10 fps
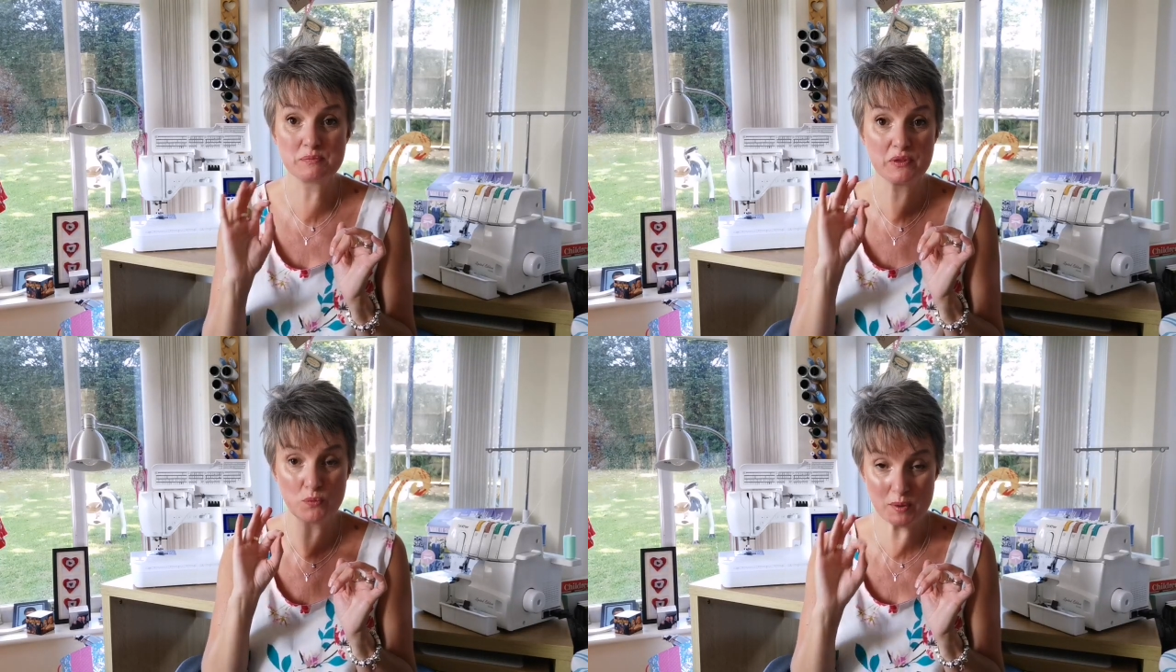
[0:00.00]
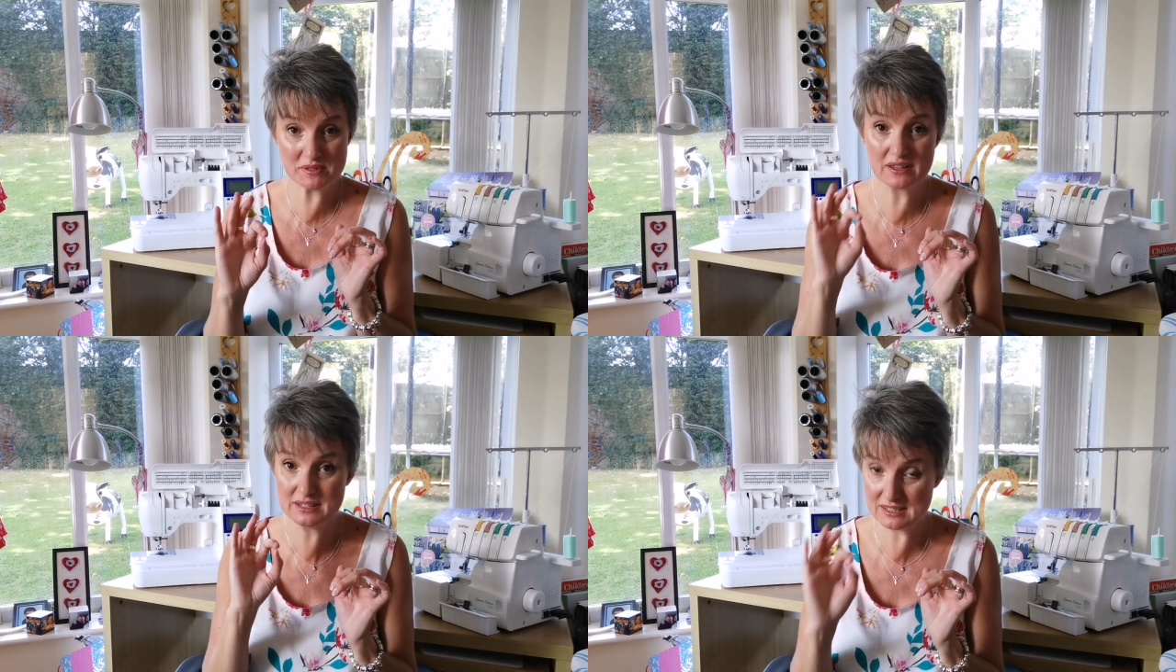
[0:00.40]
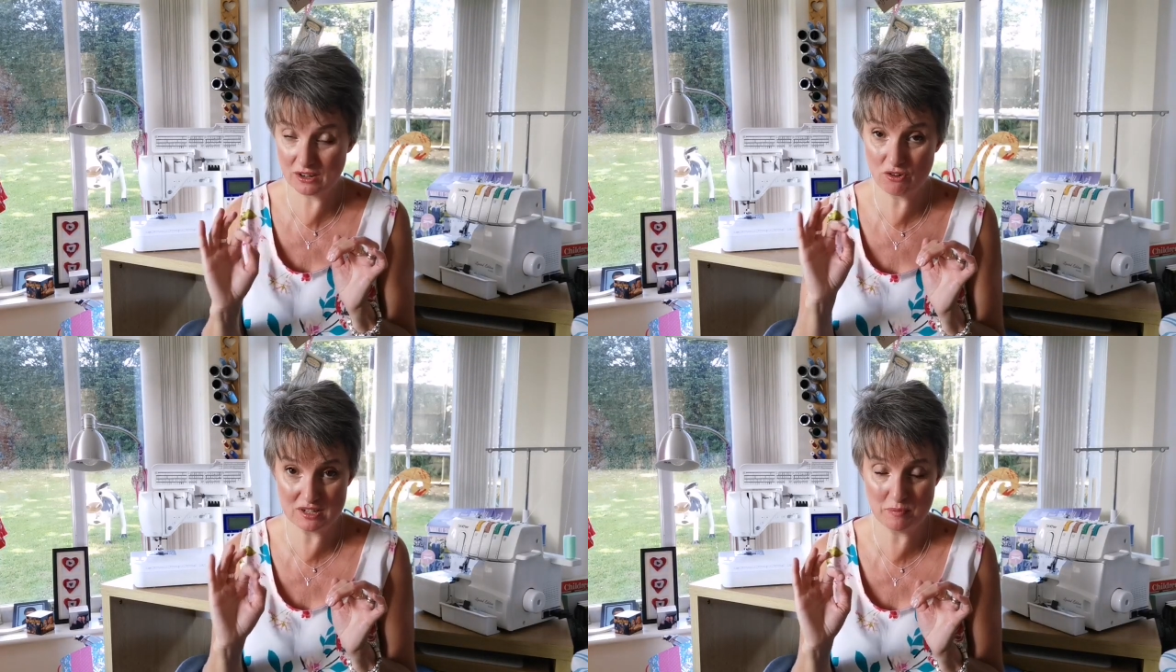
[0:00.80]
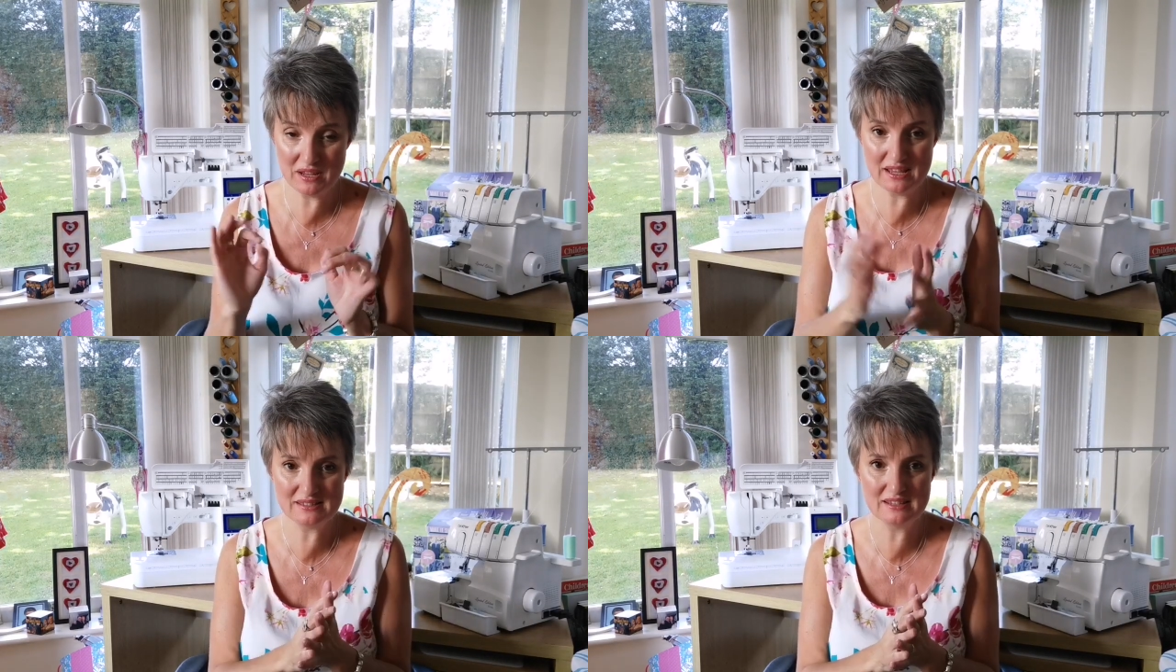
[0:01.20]
but the website is
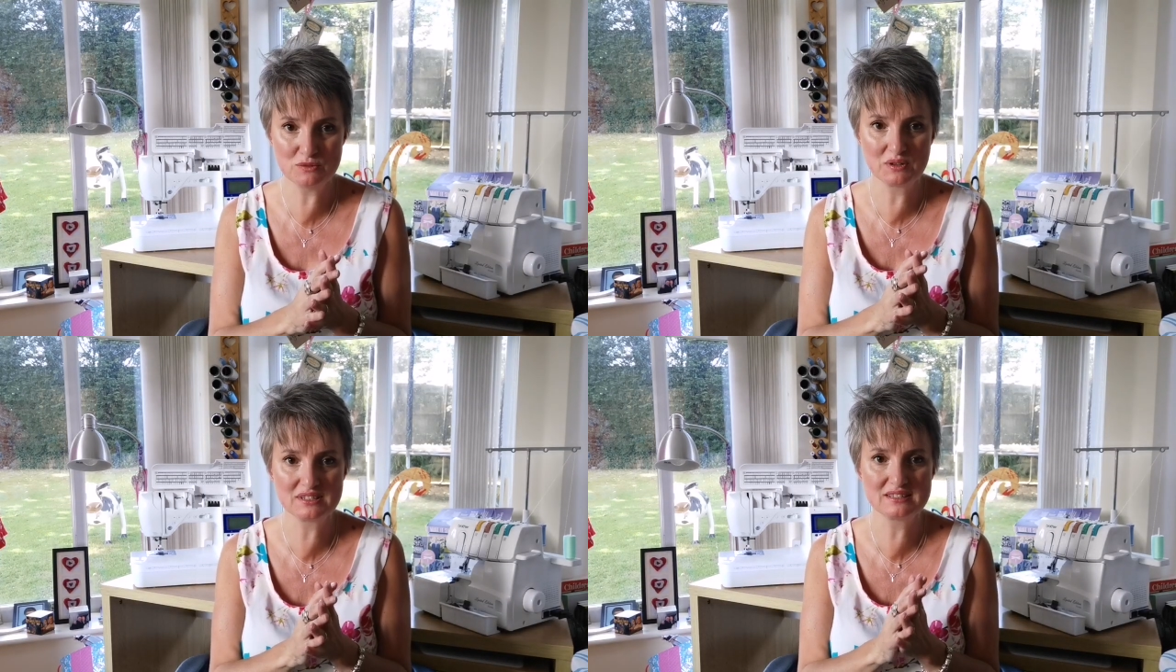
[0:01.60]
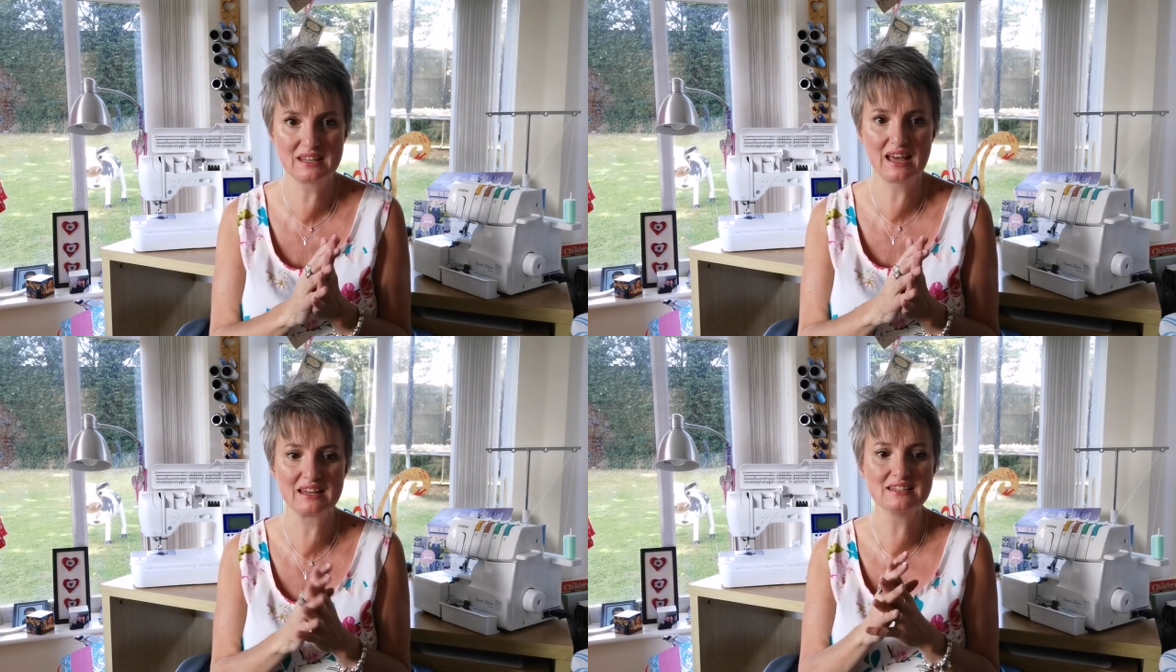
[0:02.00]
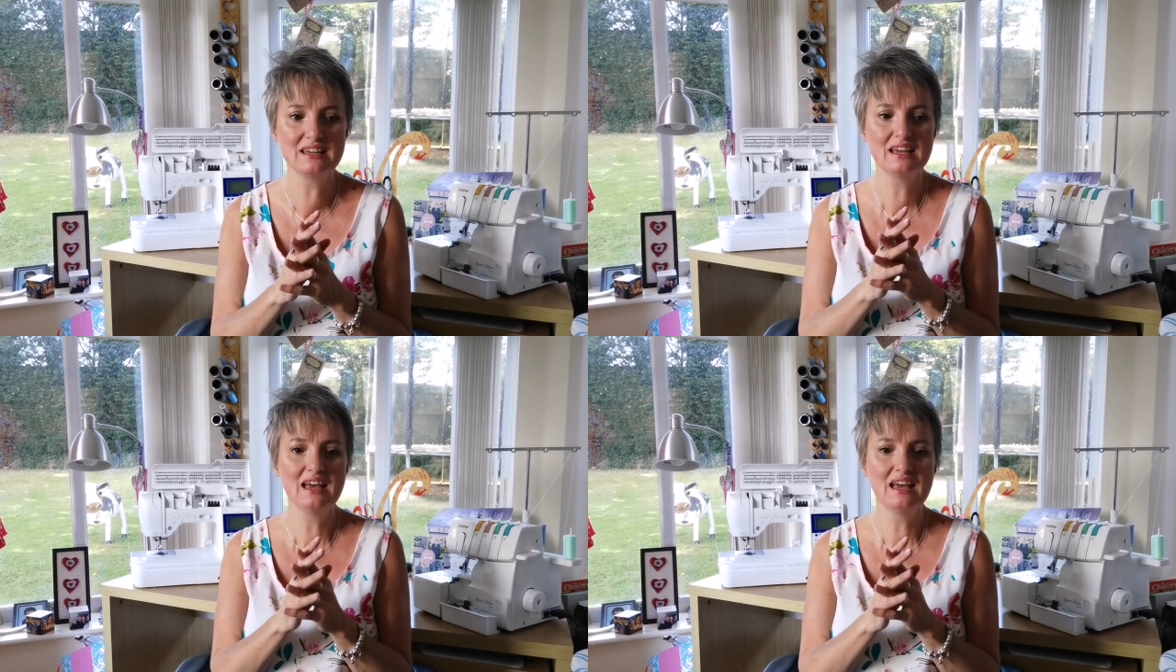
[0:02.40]
incredibly easy to understand.